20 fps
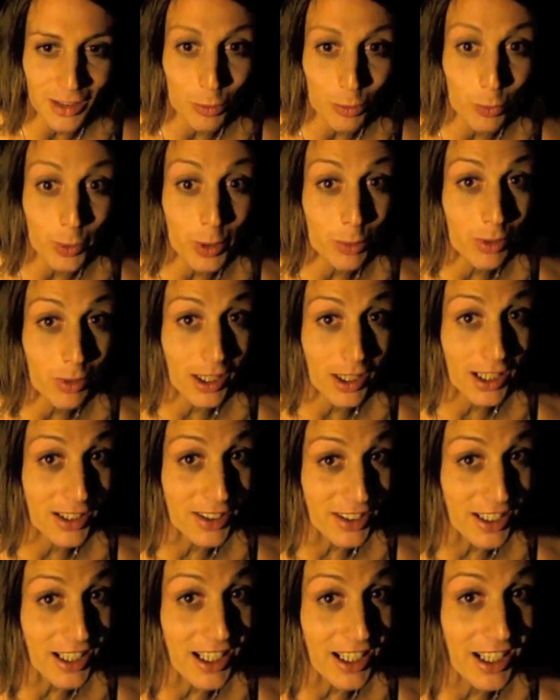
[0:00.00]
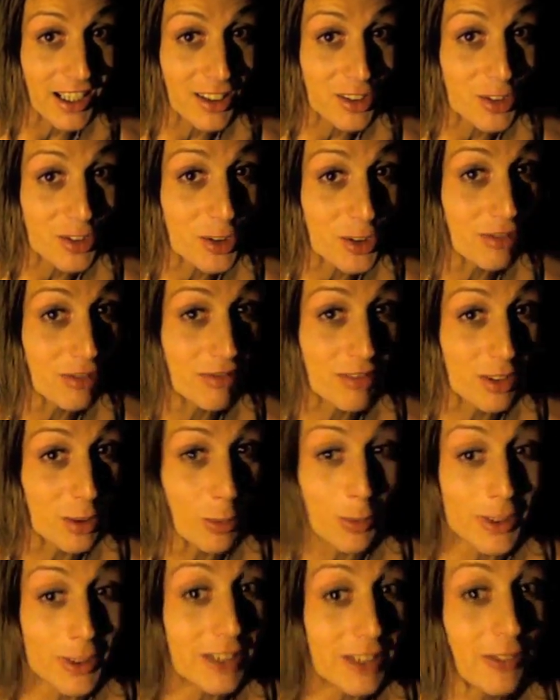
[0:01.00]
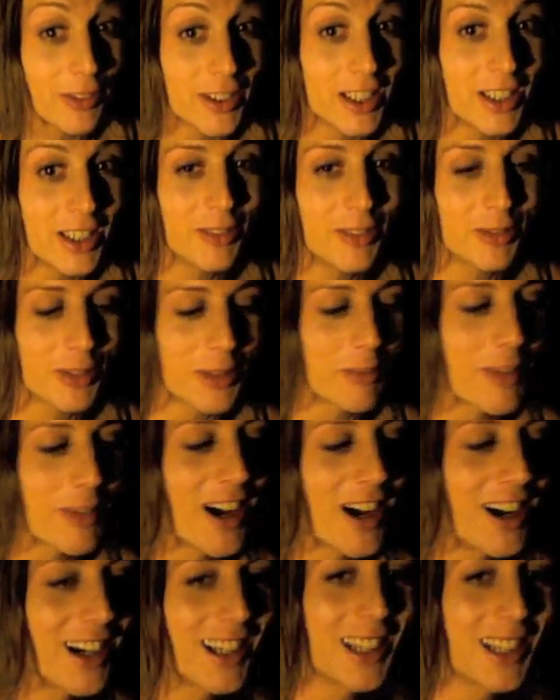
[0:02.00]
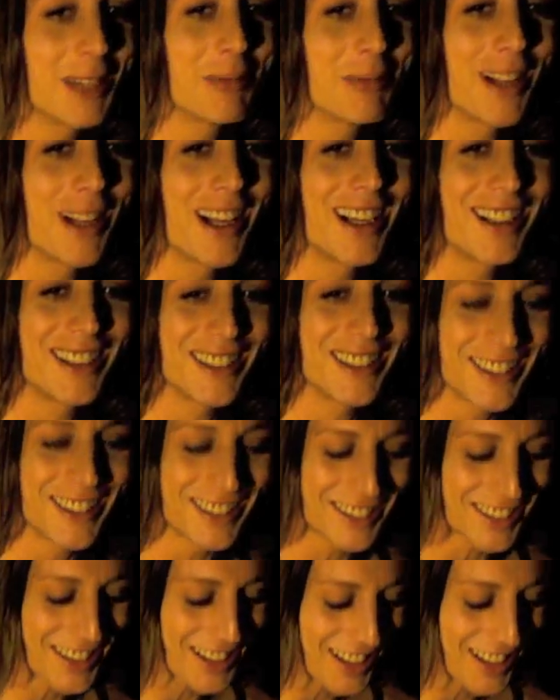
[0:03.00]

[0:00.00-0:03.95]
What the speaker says: we were, like, sitting 3 feet from the hockey players,